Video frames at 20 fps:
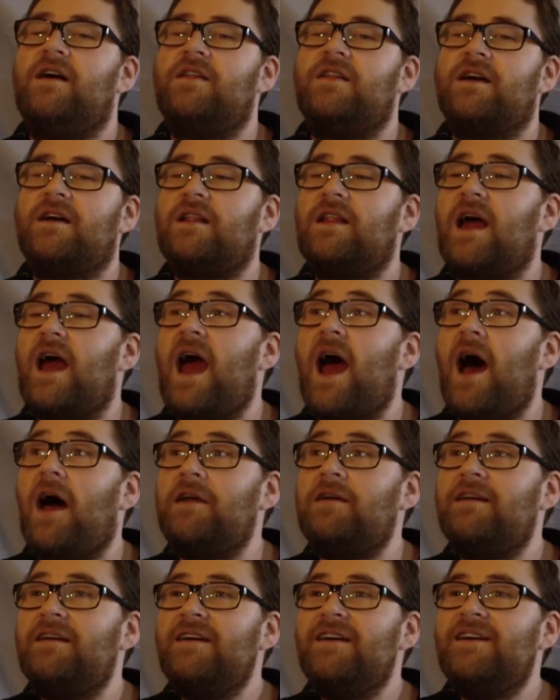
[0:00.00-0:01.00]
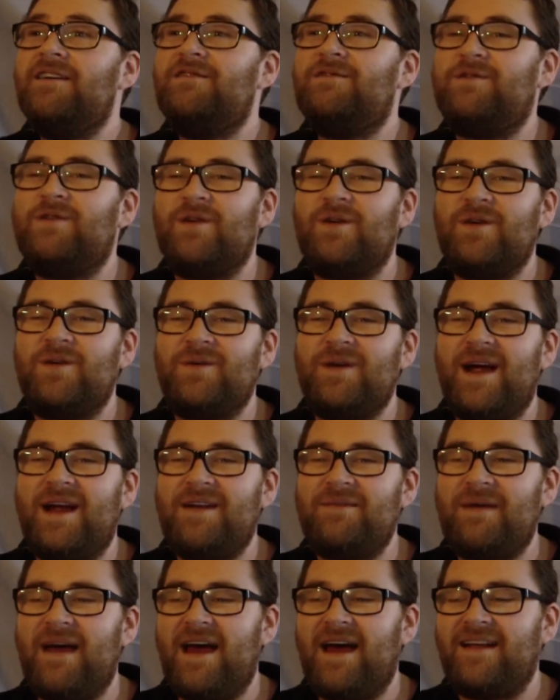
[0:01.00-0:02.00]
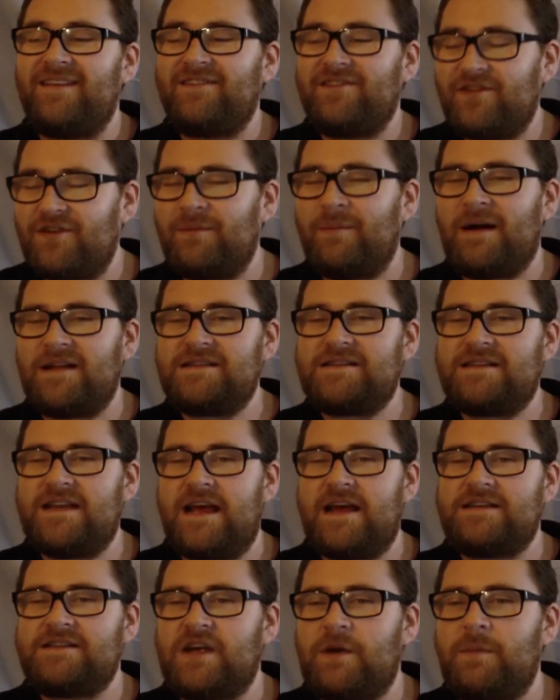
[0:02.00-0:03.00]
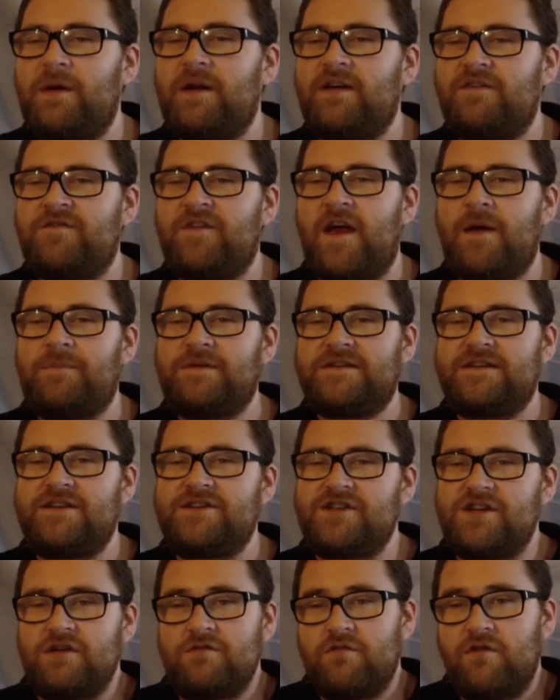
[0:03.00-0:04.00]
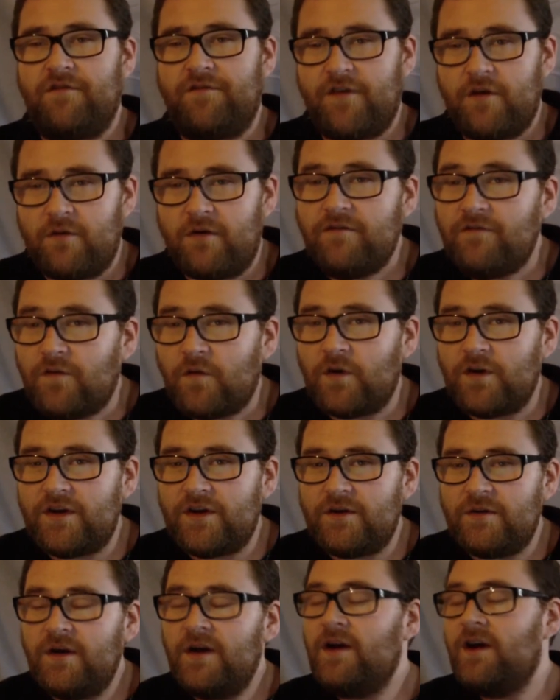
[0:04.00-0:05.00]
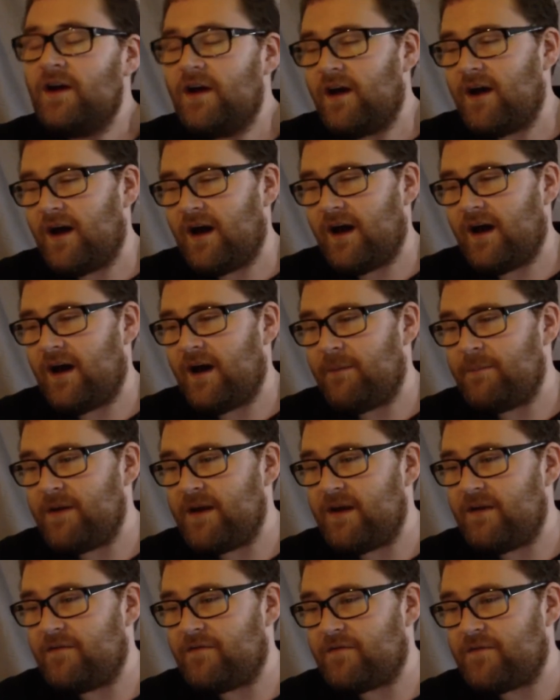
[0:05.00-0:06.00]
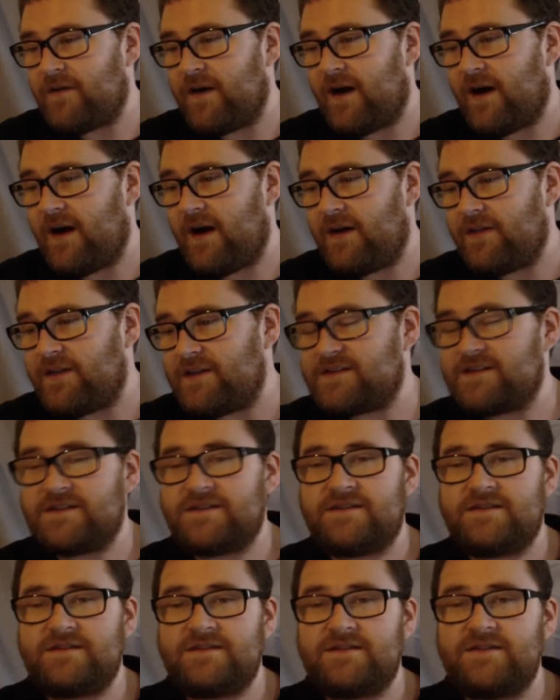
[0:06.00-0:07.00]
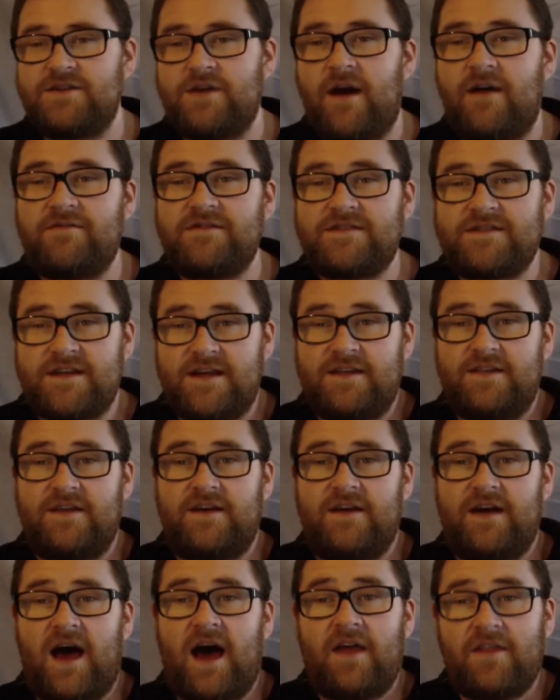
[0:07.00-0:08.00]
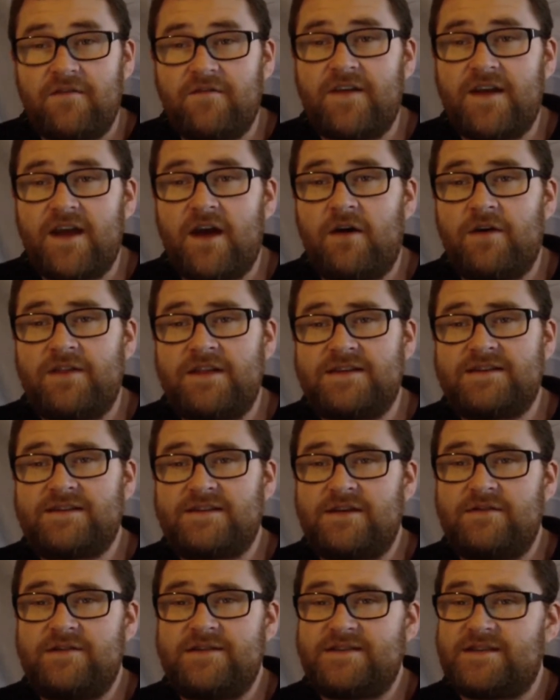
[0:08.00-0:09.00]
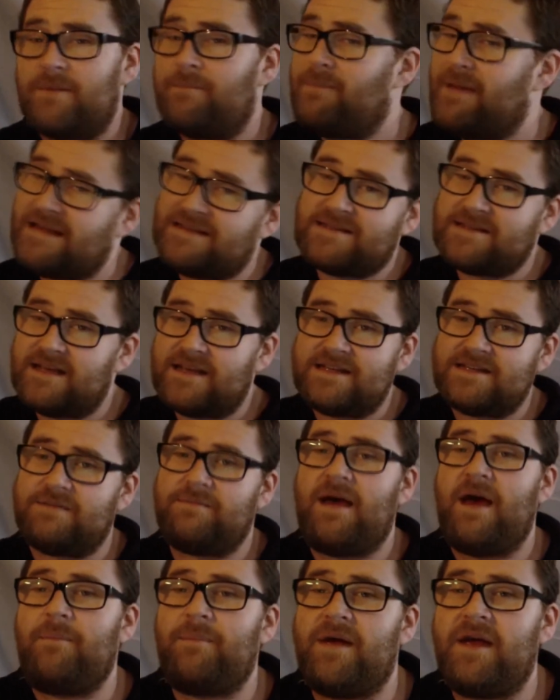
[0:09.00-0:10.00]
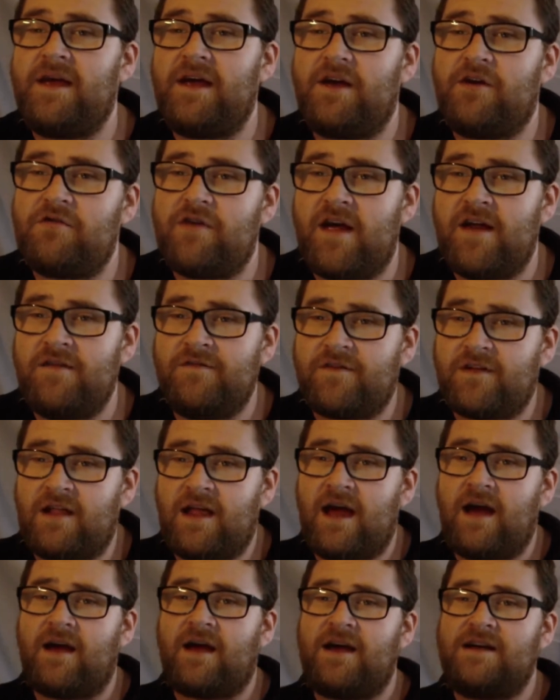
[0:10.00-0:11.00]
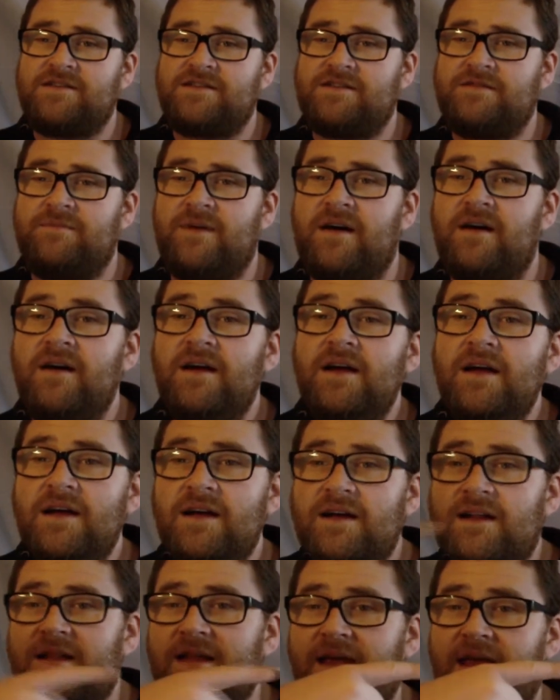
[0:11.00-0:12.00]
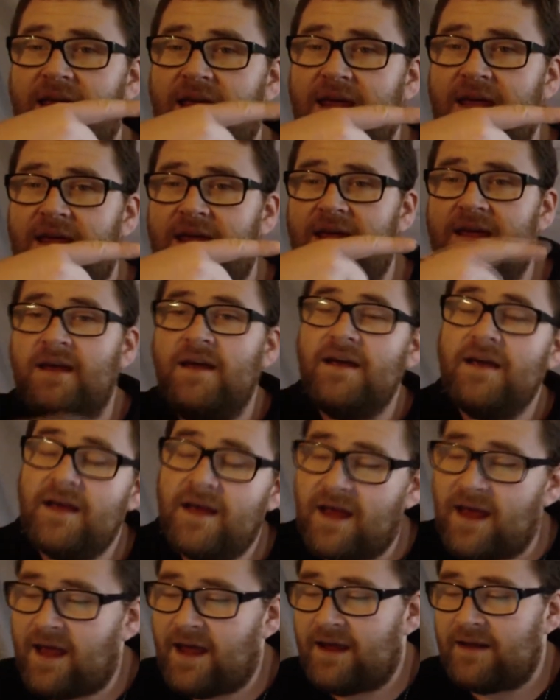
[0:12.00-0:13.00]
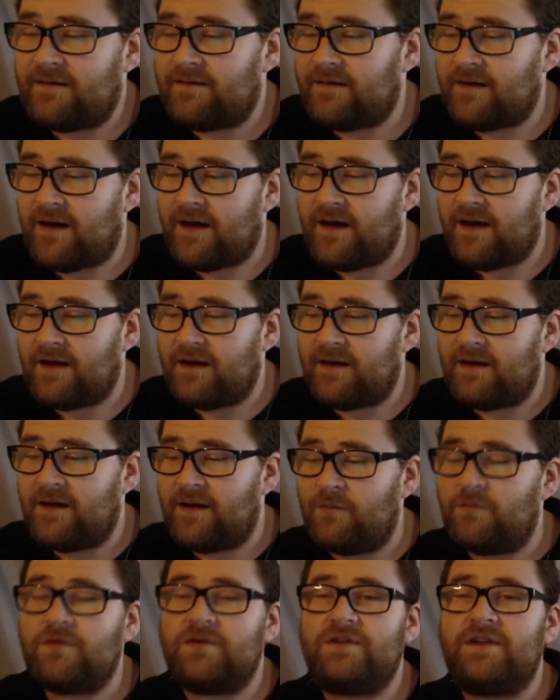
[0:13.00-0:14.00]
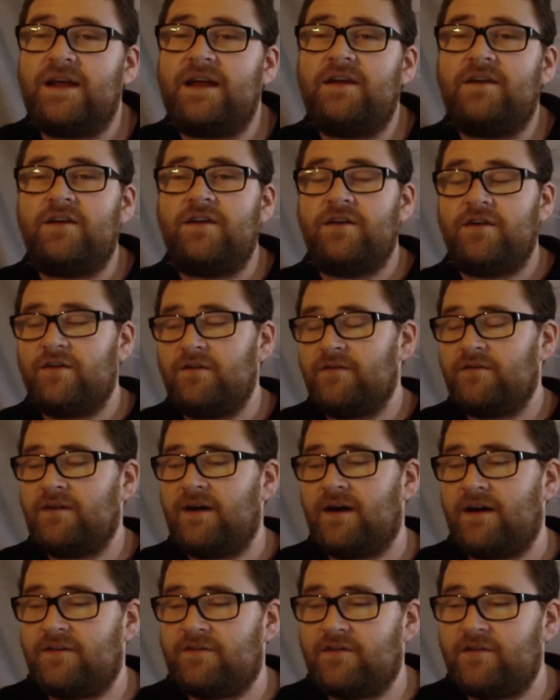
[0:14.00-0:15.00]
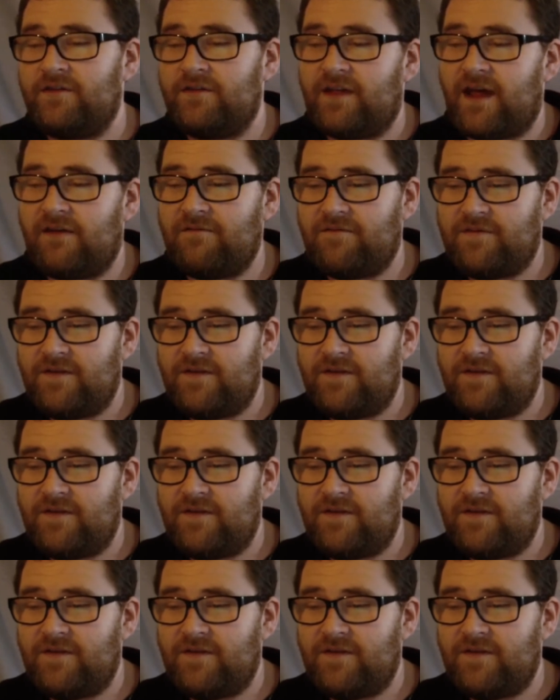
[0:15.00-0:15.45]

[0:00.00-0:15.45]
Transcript: the cloud for around about 2 months now, so I'm in a fair position to review it for you. If you haven't seen the other video in this series, the best things about being a Creative Cloud customer, click here and it will link you to that